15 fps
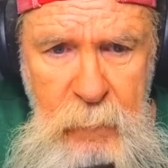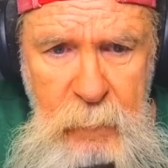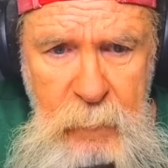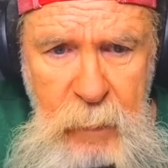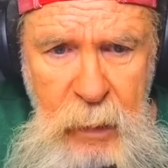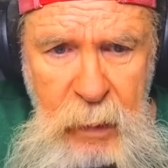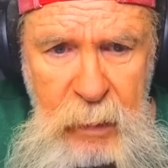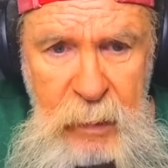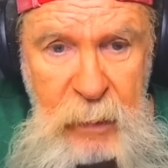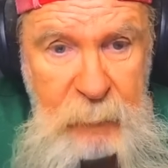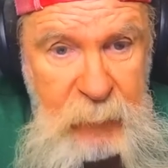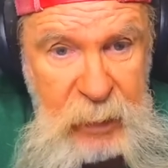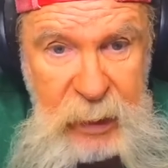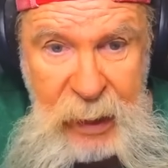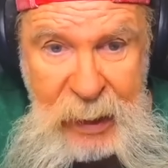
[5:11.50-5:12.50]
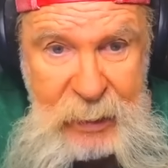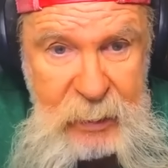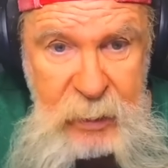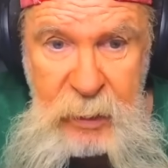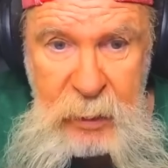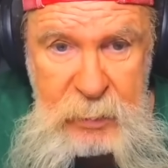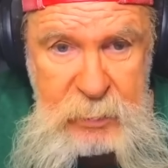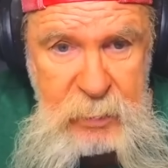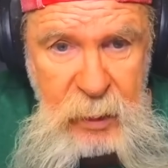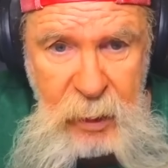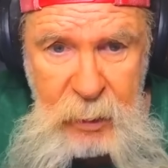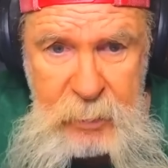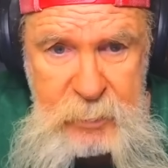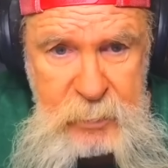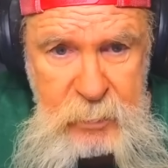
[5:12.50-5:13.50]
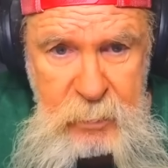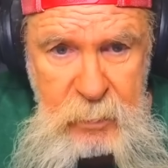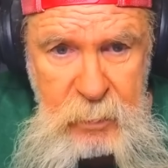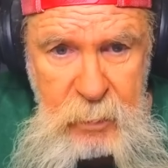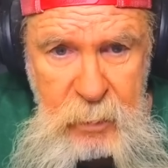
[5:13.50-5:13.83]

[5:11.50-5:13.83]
and if he'd had any sense,